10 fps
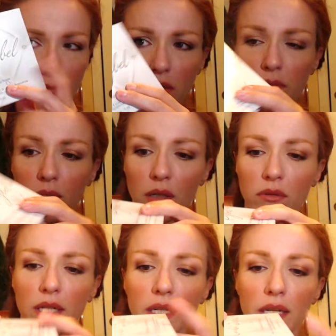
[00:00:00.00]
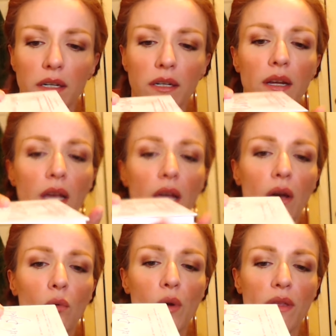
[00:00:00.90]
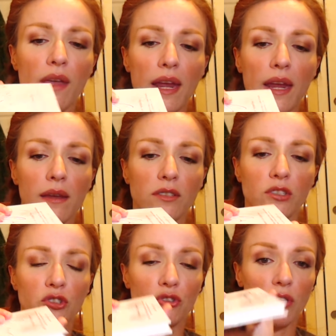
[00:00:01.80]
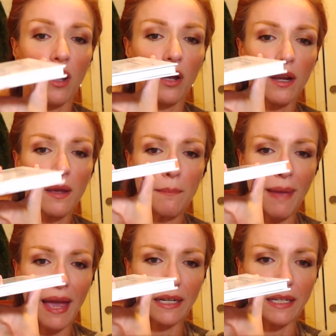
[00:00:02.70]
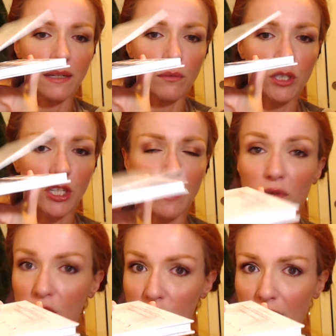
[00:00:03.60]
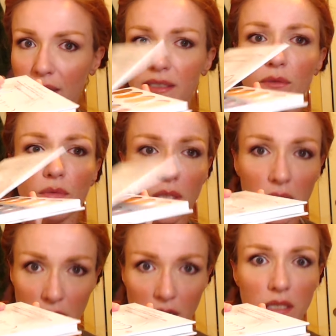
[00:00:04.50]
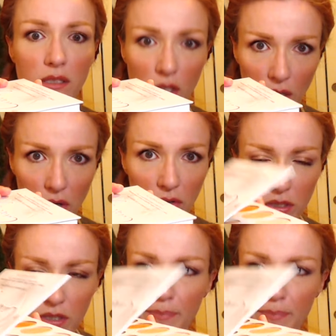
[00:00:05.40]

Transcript: component here with a strong magnet, which I appreciate because it really does close.